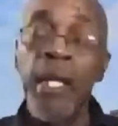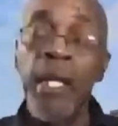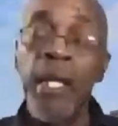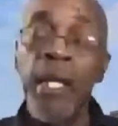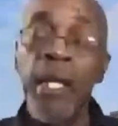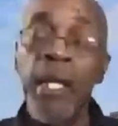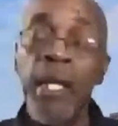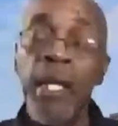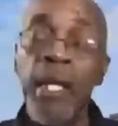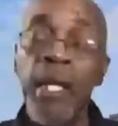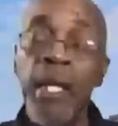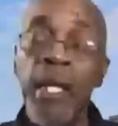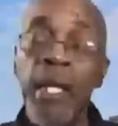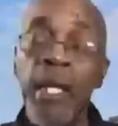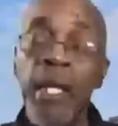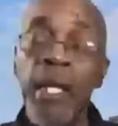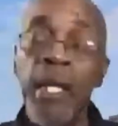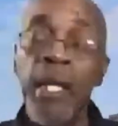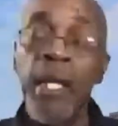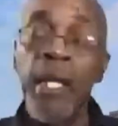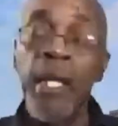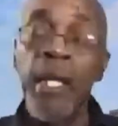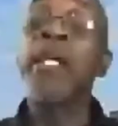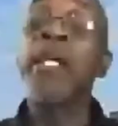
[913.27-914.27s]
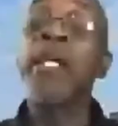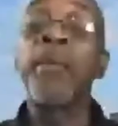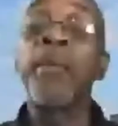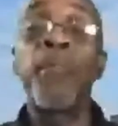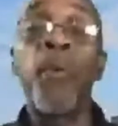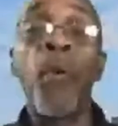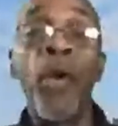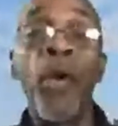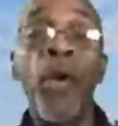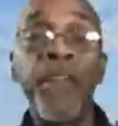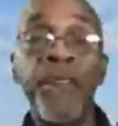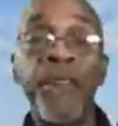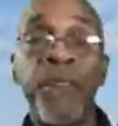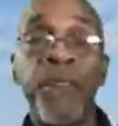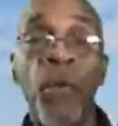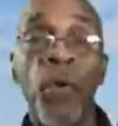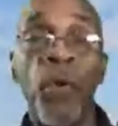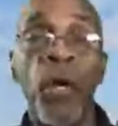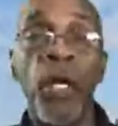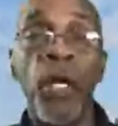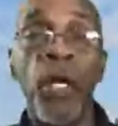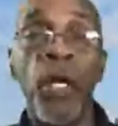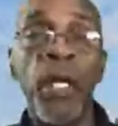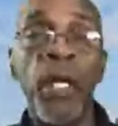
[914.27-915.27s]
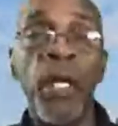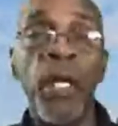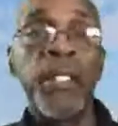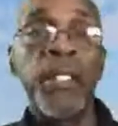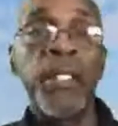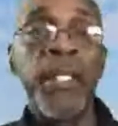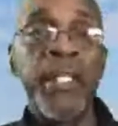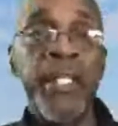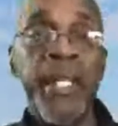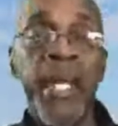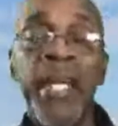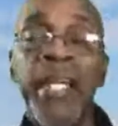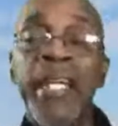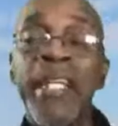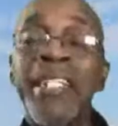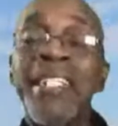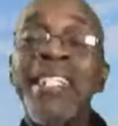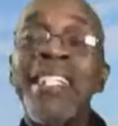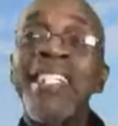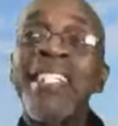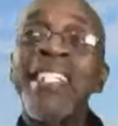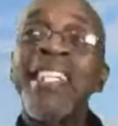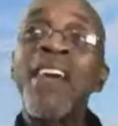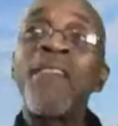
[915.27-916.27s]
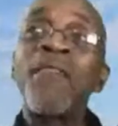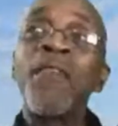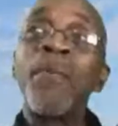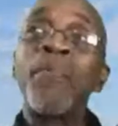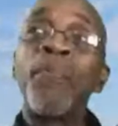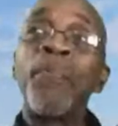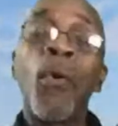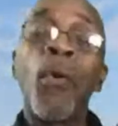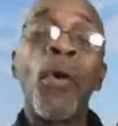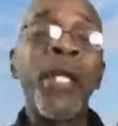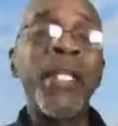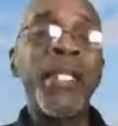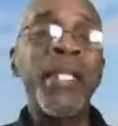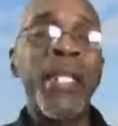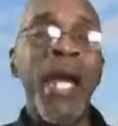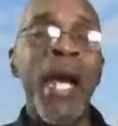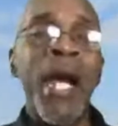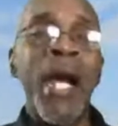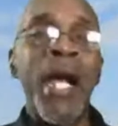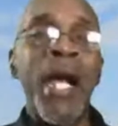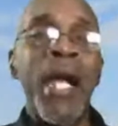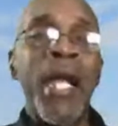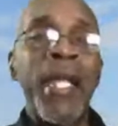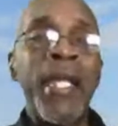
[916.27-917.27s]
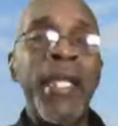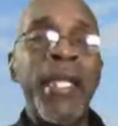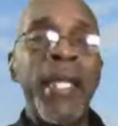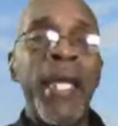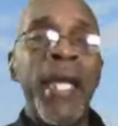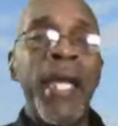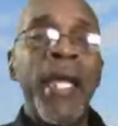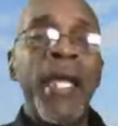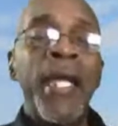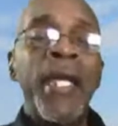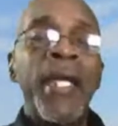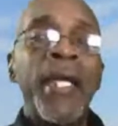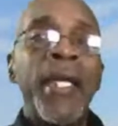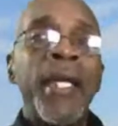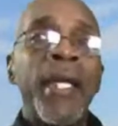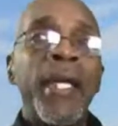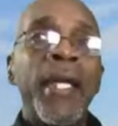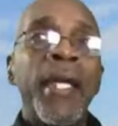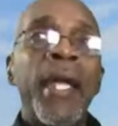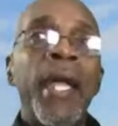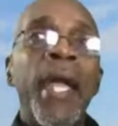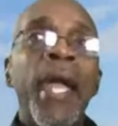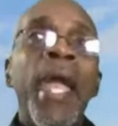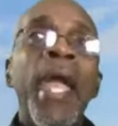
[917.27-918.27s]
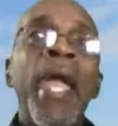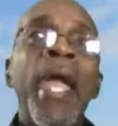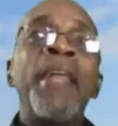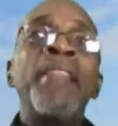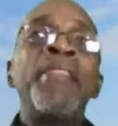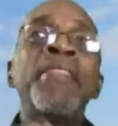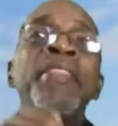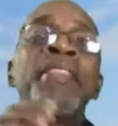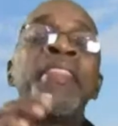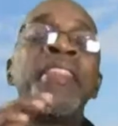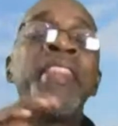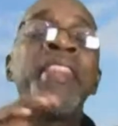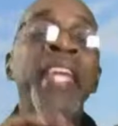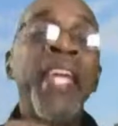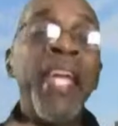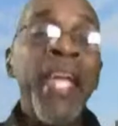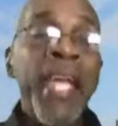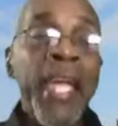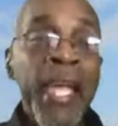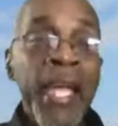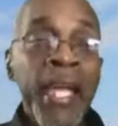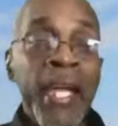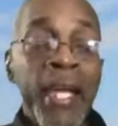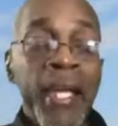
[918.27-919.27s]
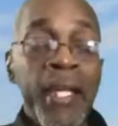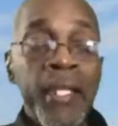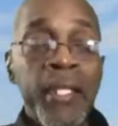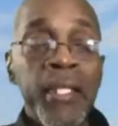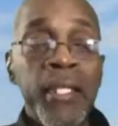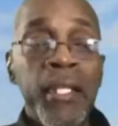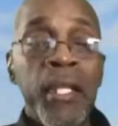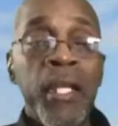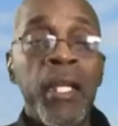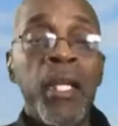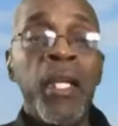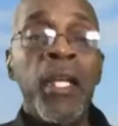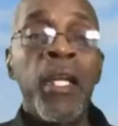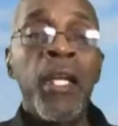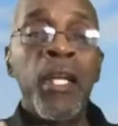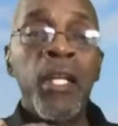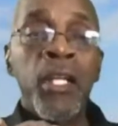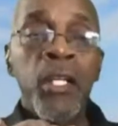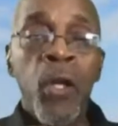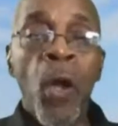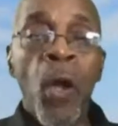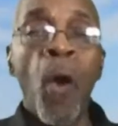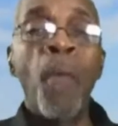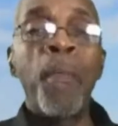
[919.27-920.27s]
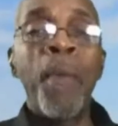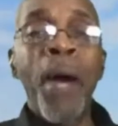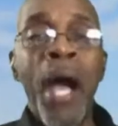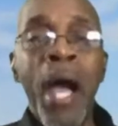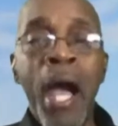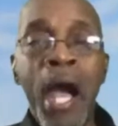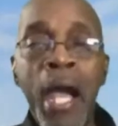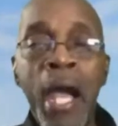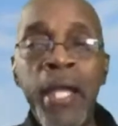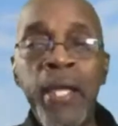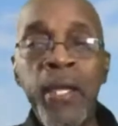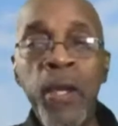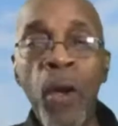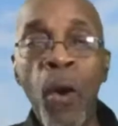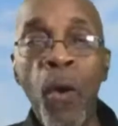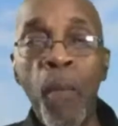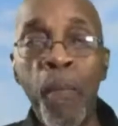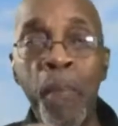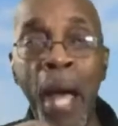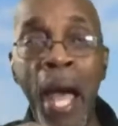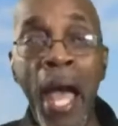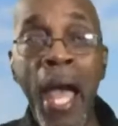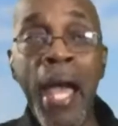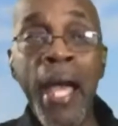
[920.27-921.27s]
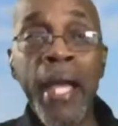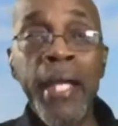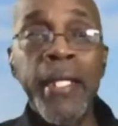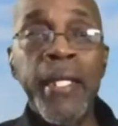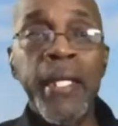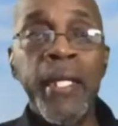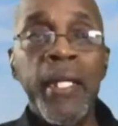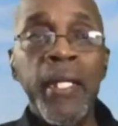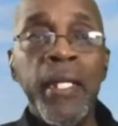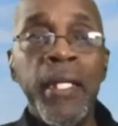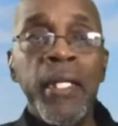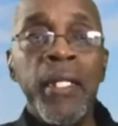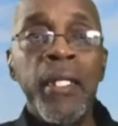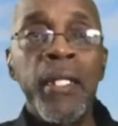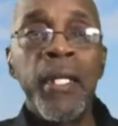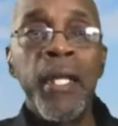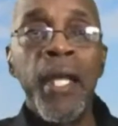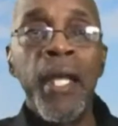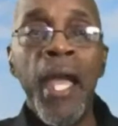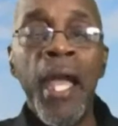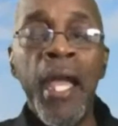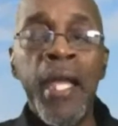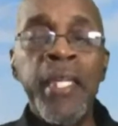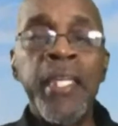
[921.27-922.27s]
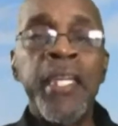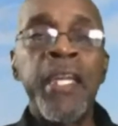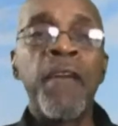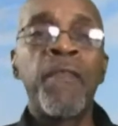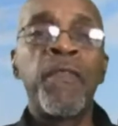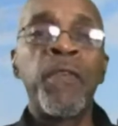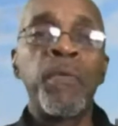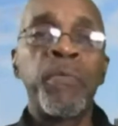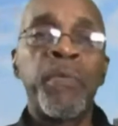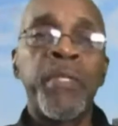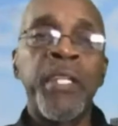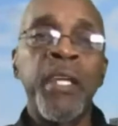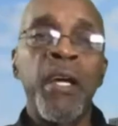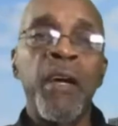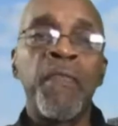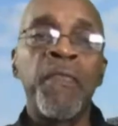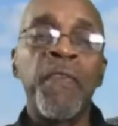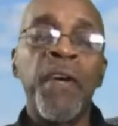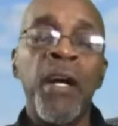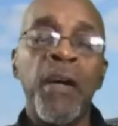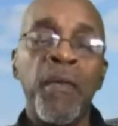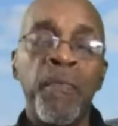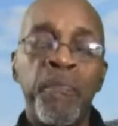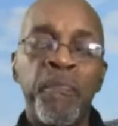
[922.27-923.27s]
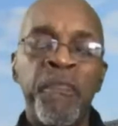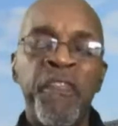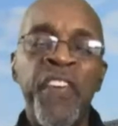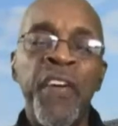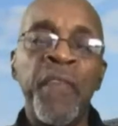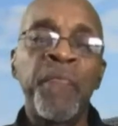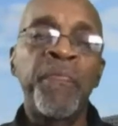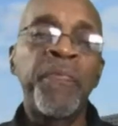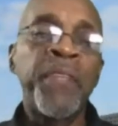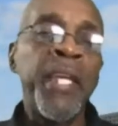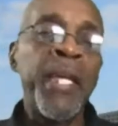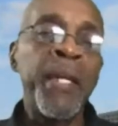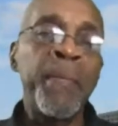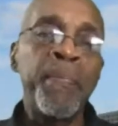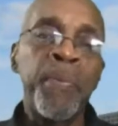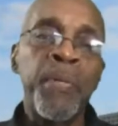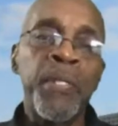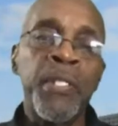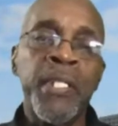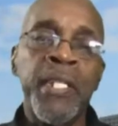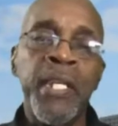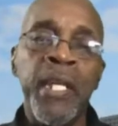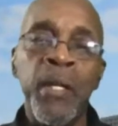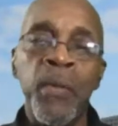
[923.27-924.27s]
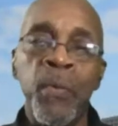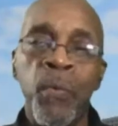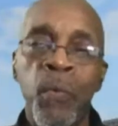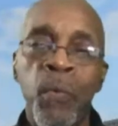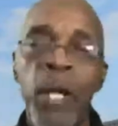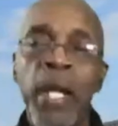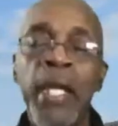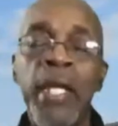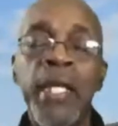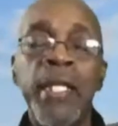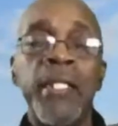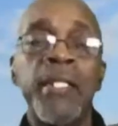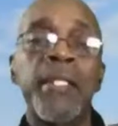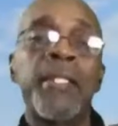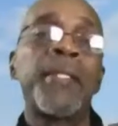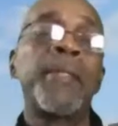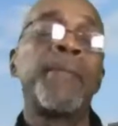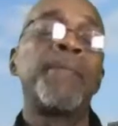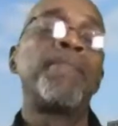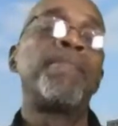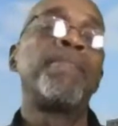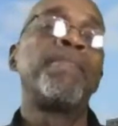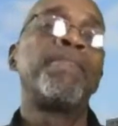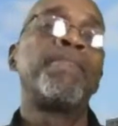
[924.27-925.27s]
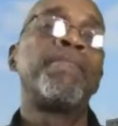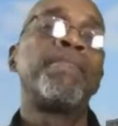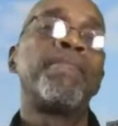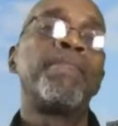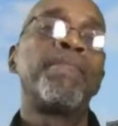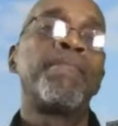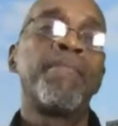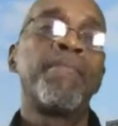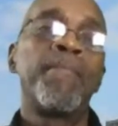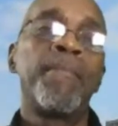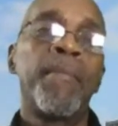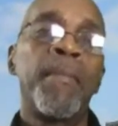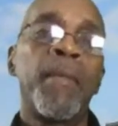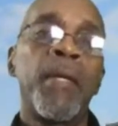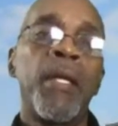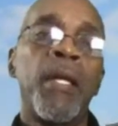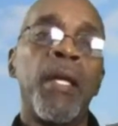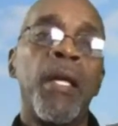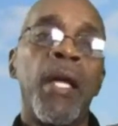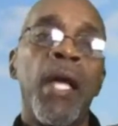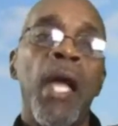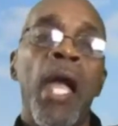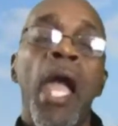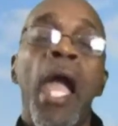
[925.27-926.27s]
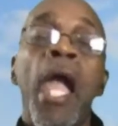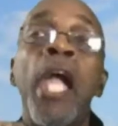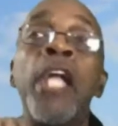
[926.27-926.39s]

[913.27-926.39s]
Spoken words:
and the county did a 0.4 to take it to 7.9, and then go behind your back and give himself a 15% raise. And